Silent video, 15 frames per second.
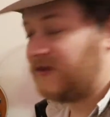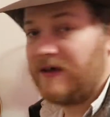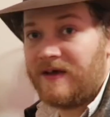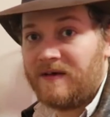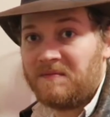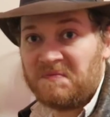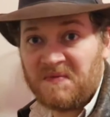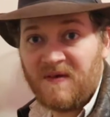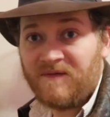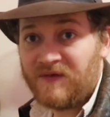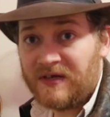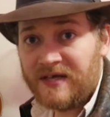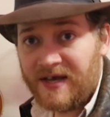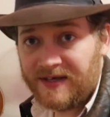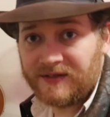If
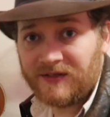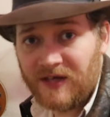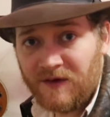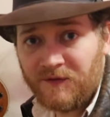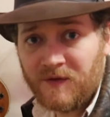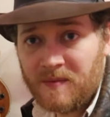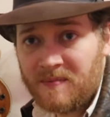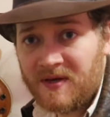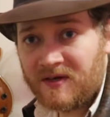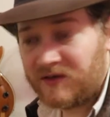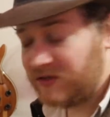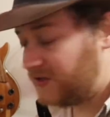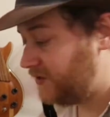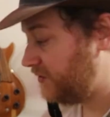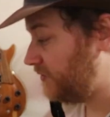you take selfie
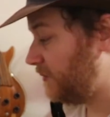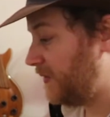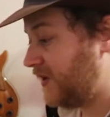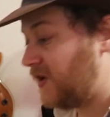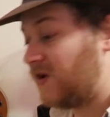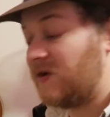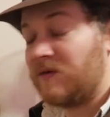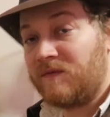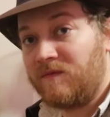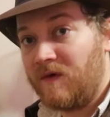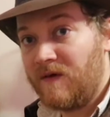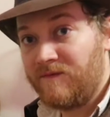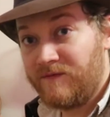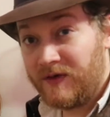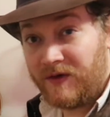pictures when you're
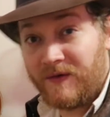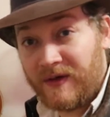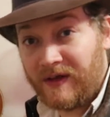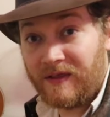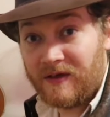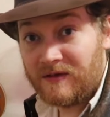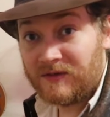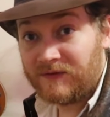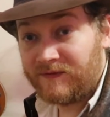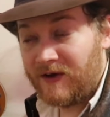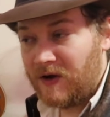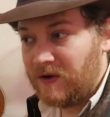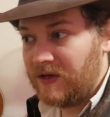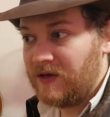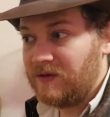reviewing those
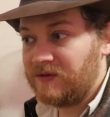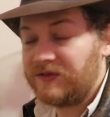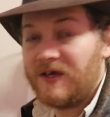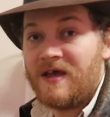photos,